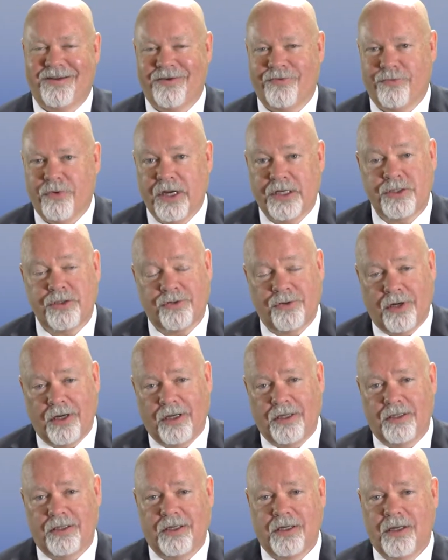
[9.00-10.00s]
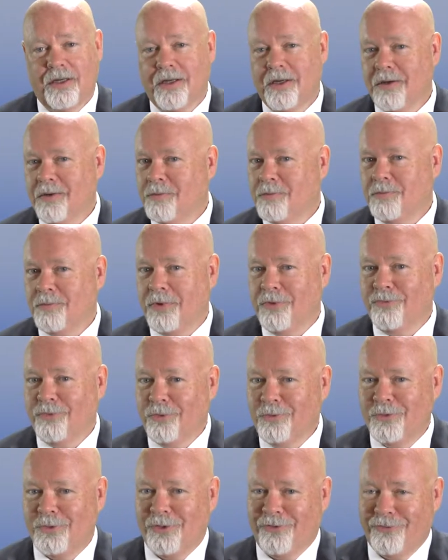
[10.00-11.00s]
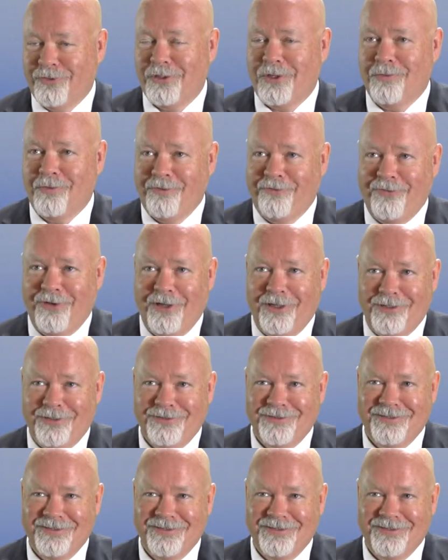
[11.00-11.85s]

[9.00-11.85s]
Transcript: Restaurant, but room service can be fun.